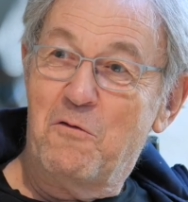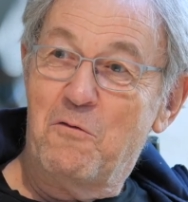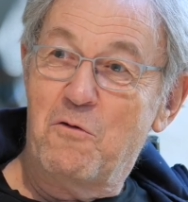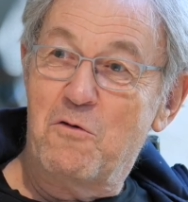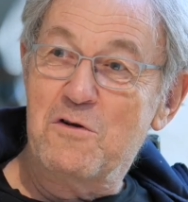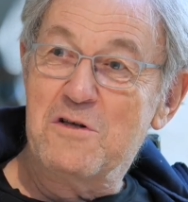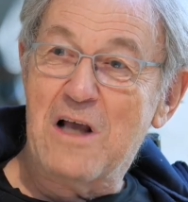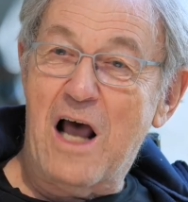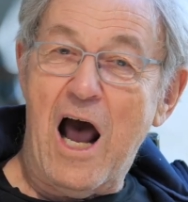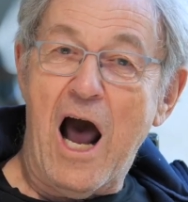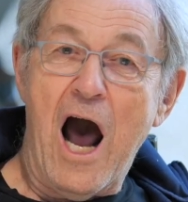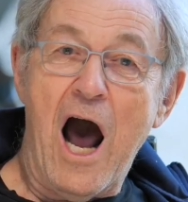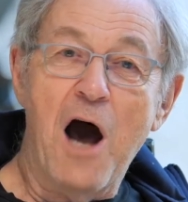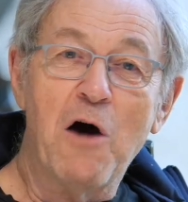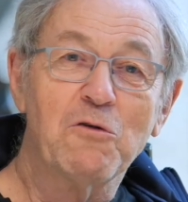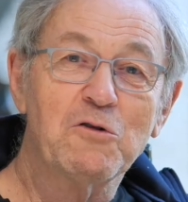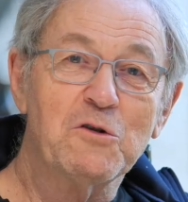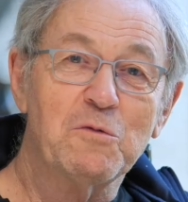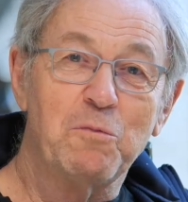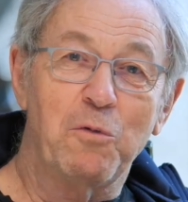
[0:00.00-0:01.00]
It was
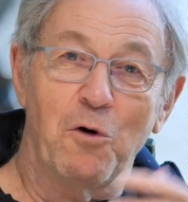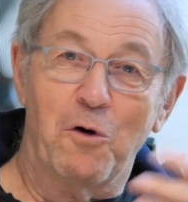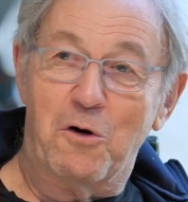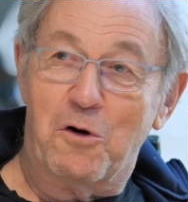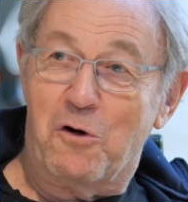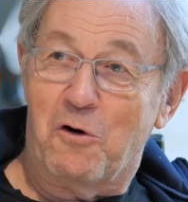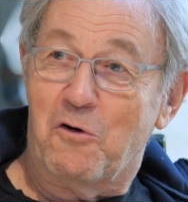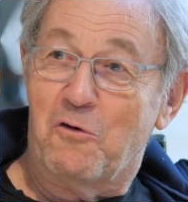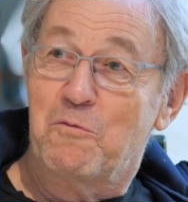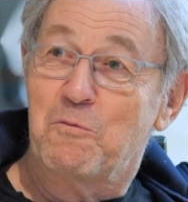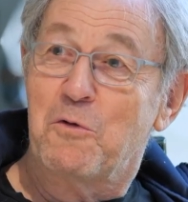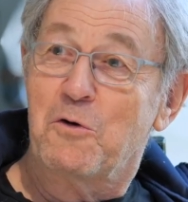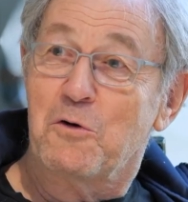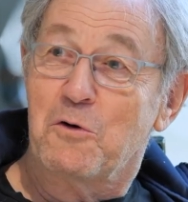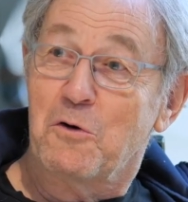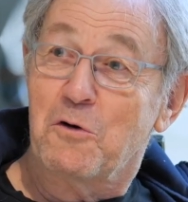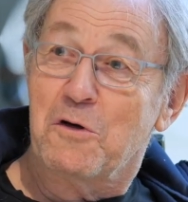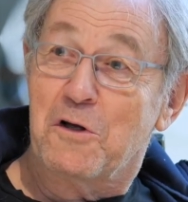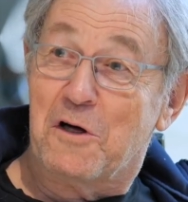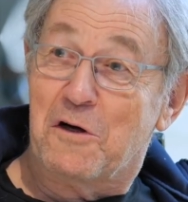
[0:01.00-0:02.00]
outpour of
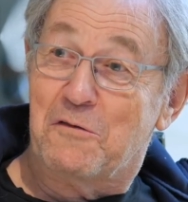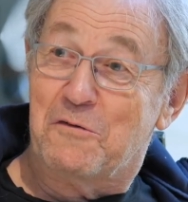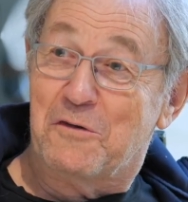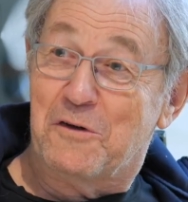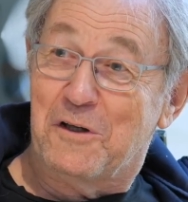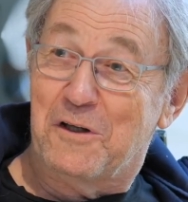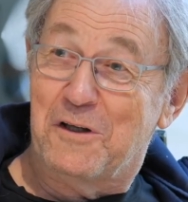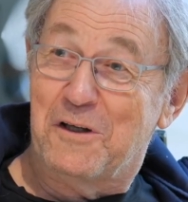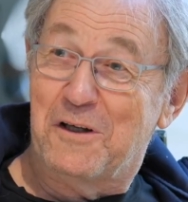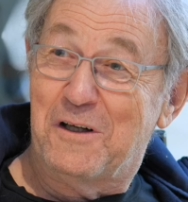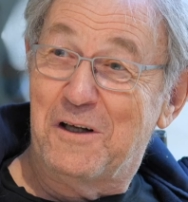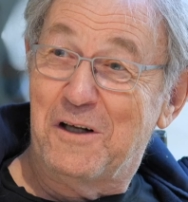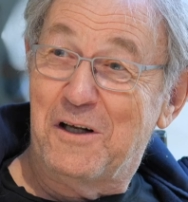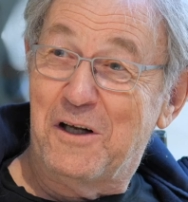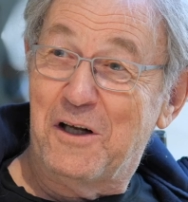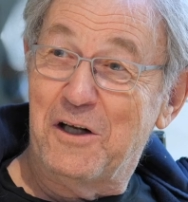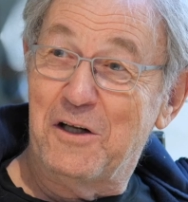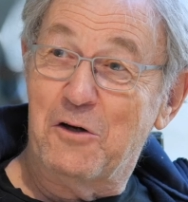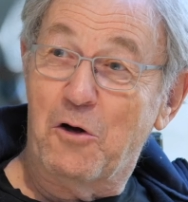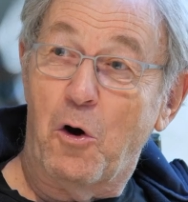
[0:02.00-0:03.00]
pornography
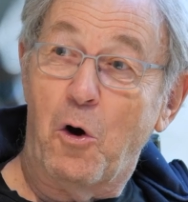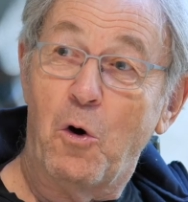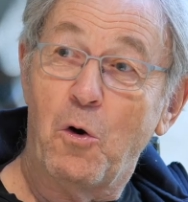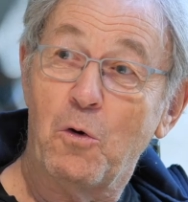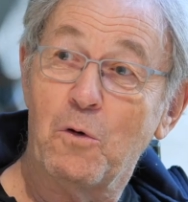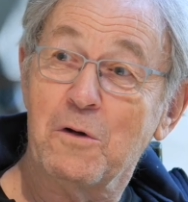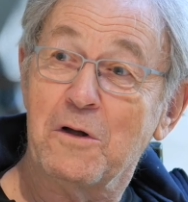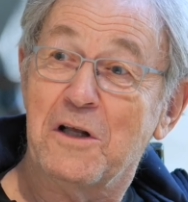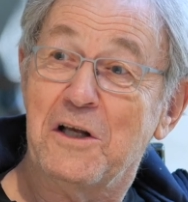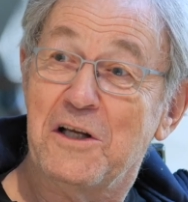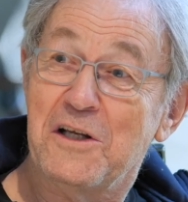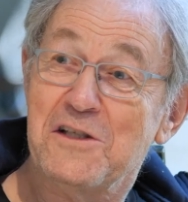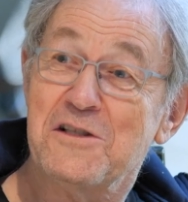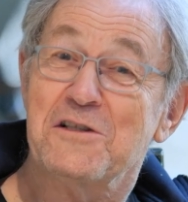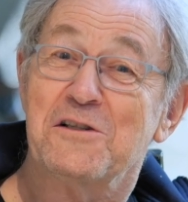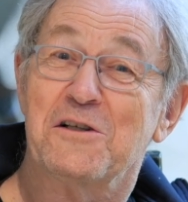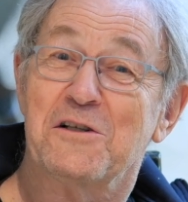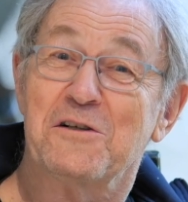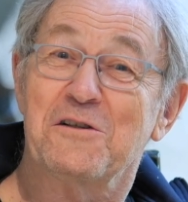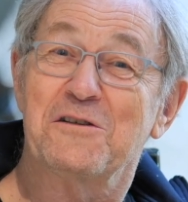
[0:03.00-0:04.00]
in all
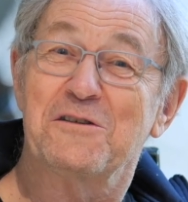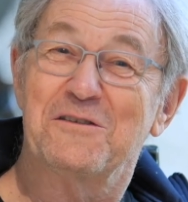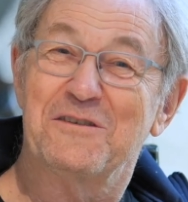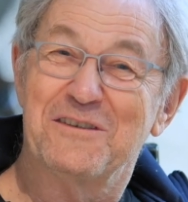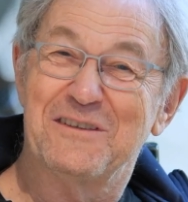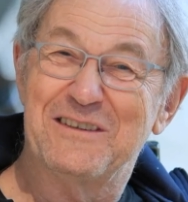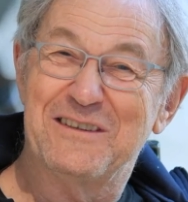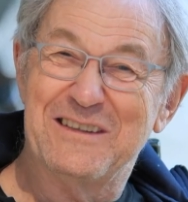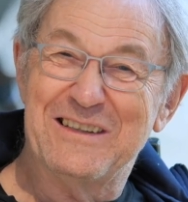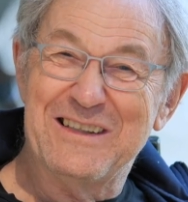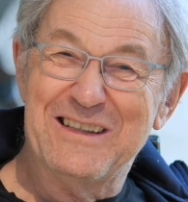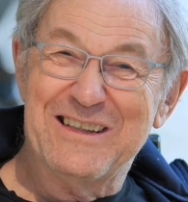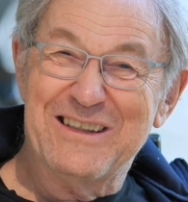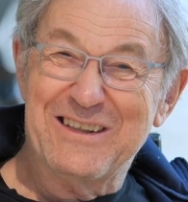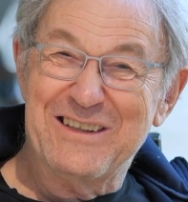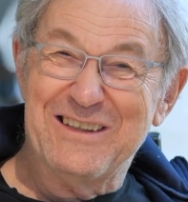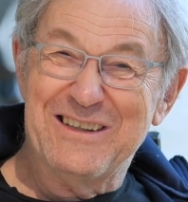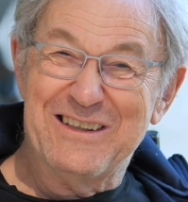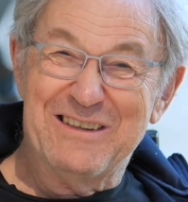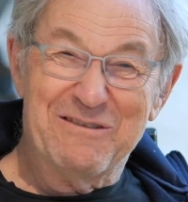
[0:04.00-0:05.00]
Eastern
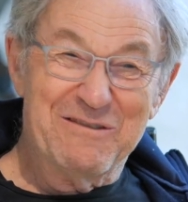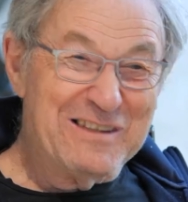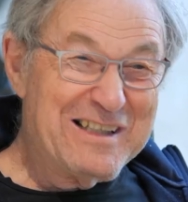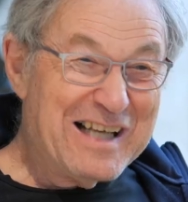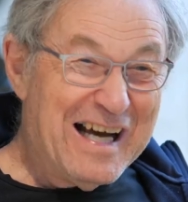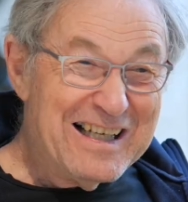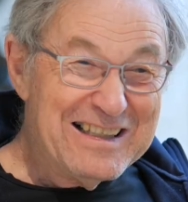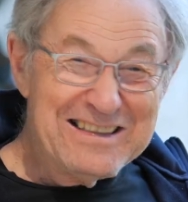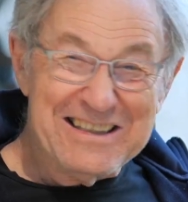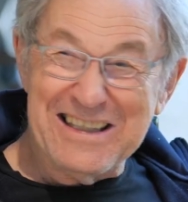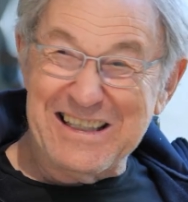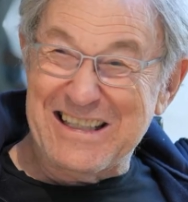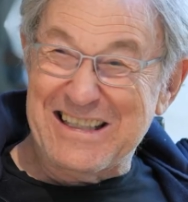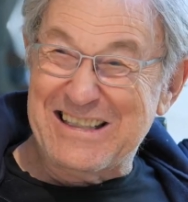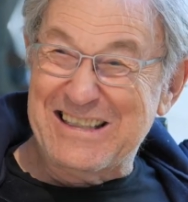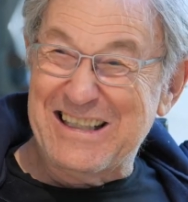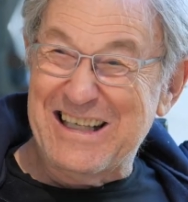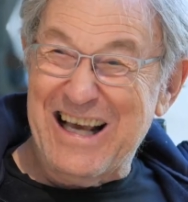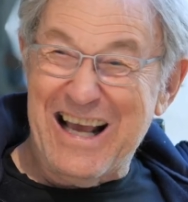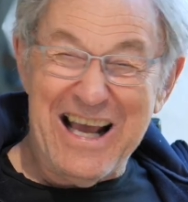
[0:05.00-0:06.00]

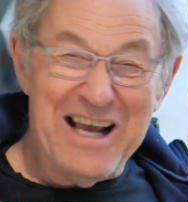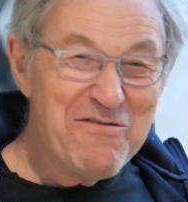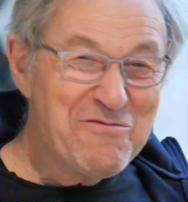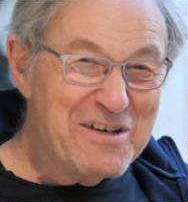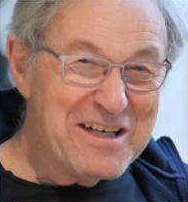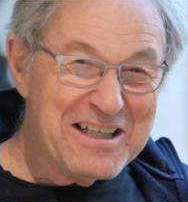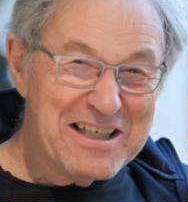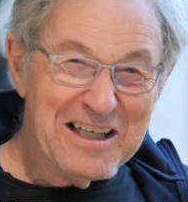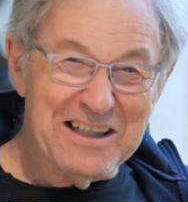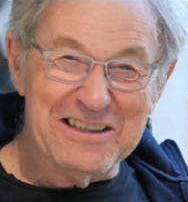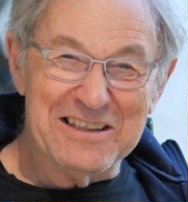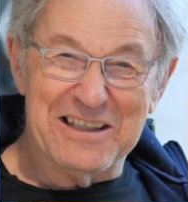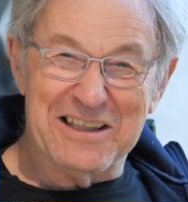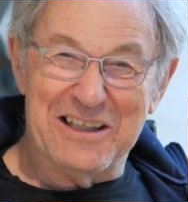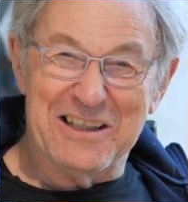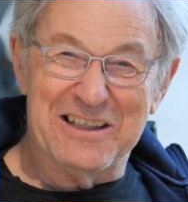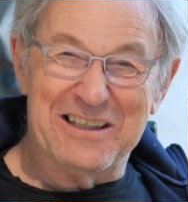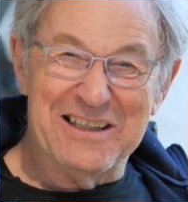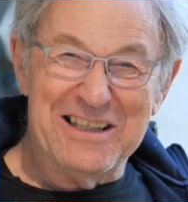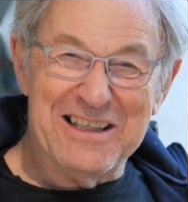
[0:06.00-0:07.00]
countries, every
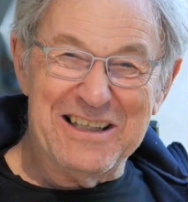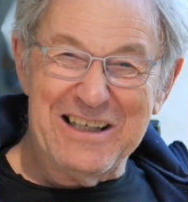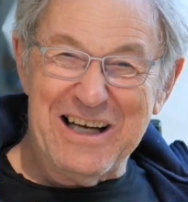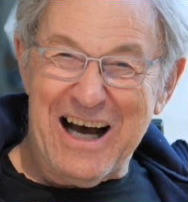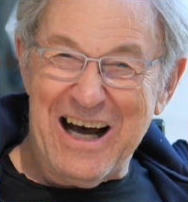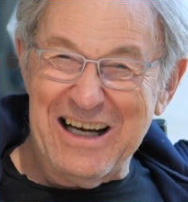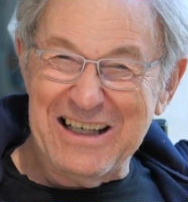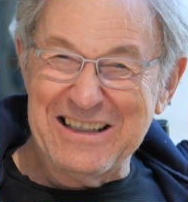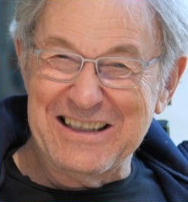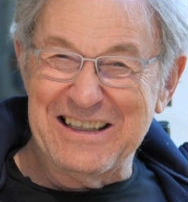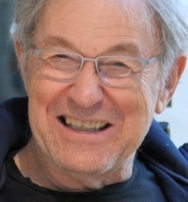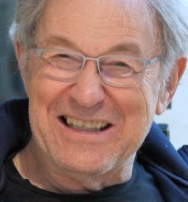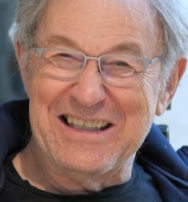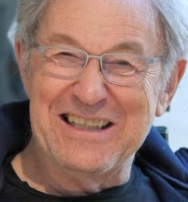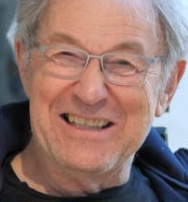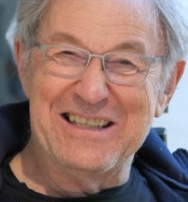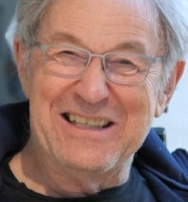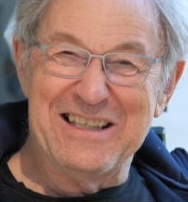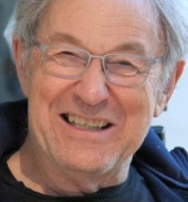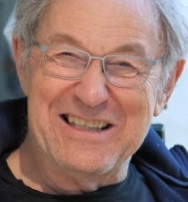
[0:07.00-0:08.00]
country,
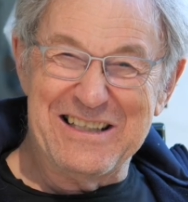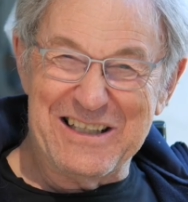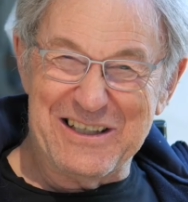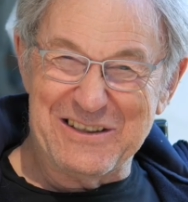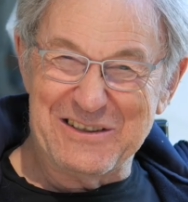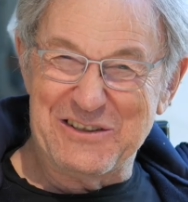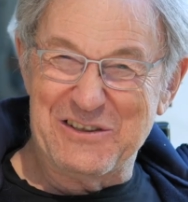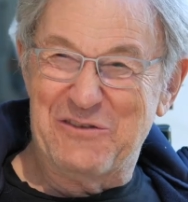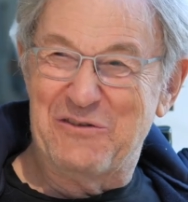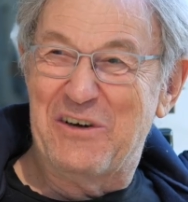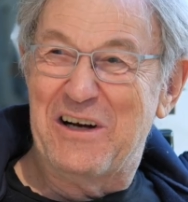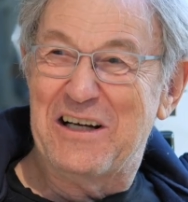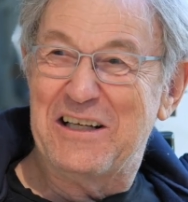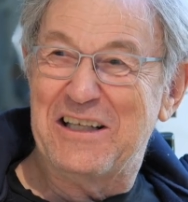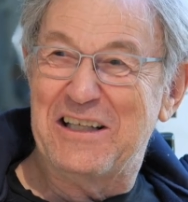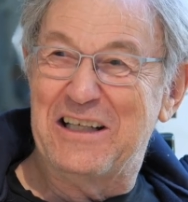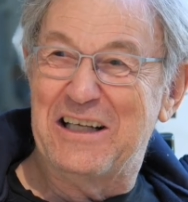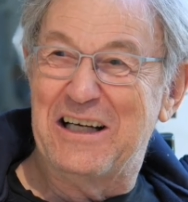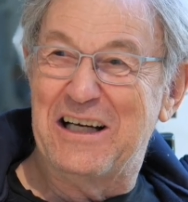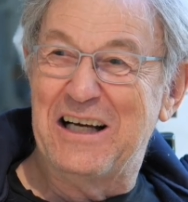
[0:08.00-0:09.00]
Hungary,
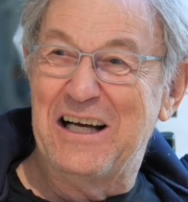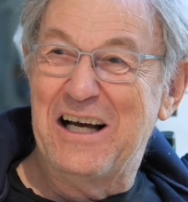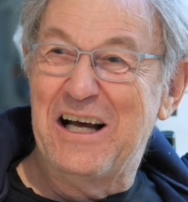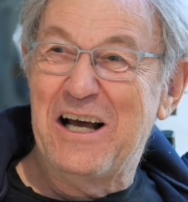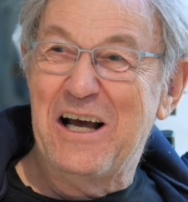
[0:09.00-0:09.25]
Czechoslovakia.